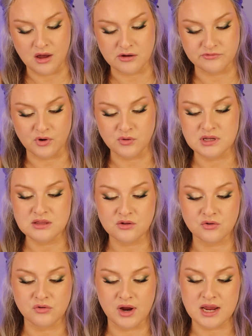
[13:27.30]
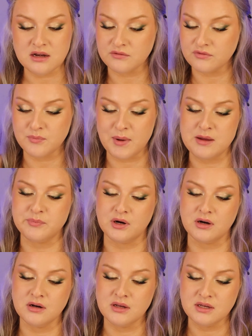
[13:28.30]
evoking the grain of the
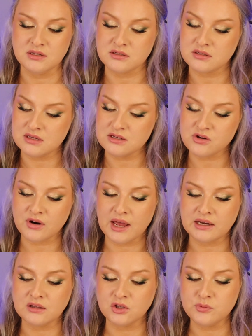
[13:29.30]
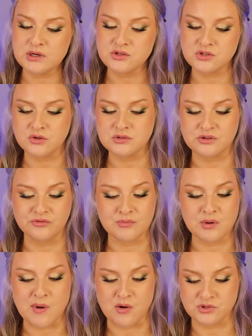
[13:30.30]
paper. To these are added luminous notes of
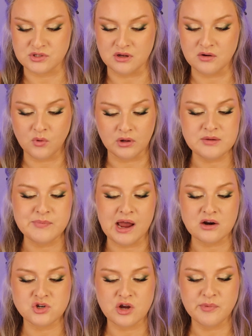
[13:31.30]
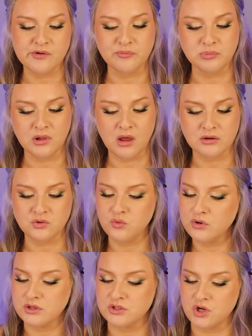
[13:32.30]
mimosa, while a backdrop of blonde
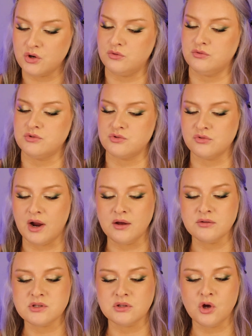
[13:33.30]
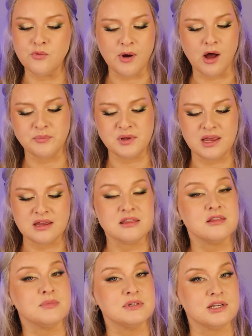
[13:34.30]
wood tones ground Le Papier
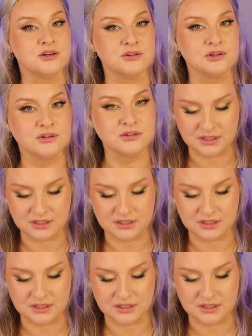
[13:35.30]
in the material